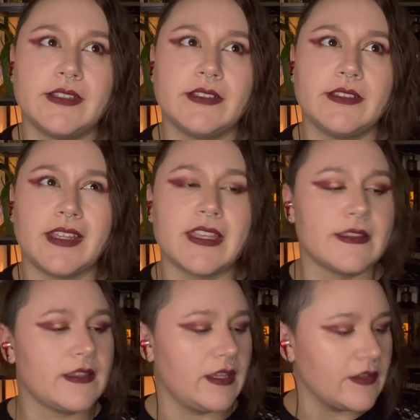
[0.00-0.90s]
like a
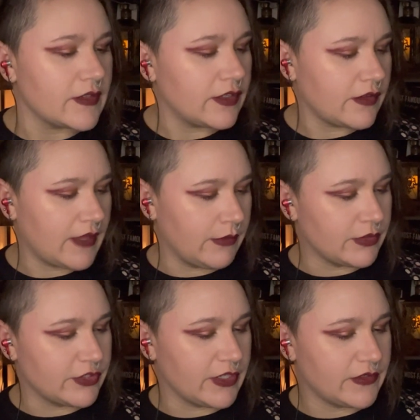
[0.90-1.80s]
seasonal, they were
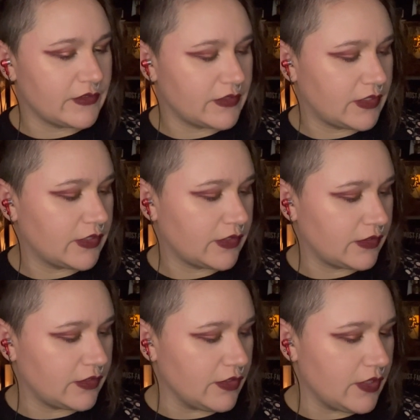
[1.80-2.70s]
just
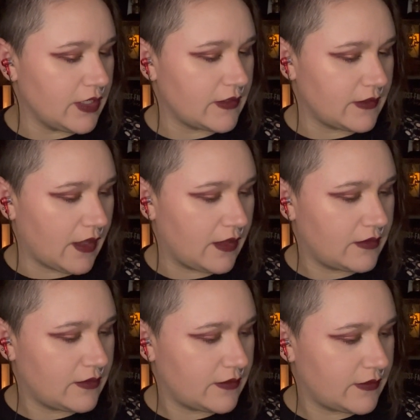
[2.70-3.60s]
good
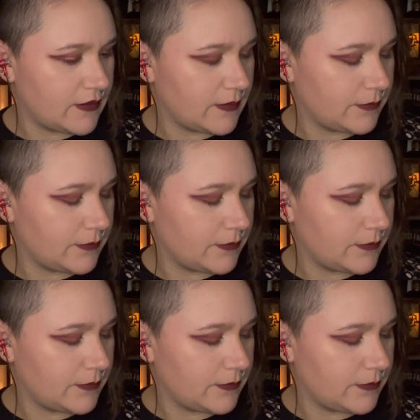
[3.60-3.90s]
scents.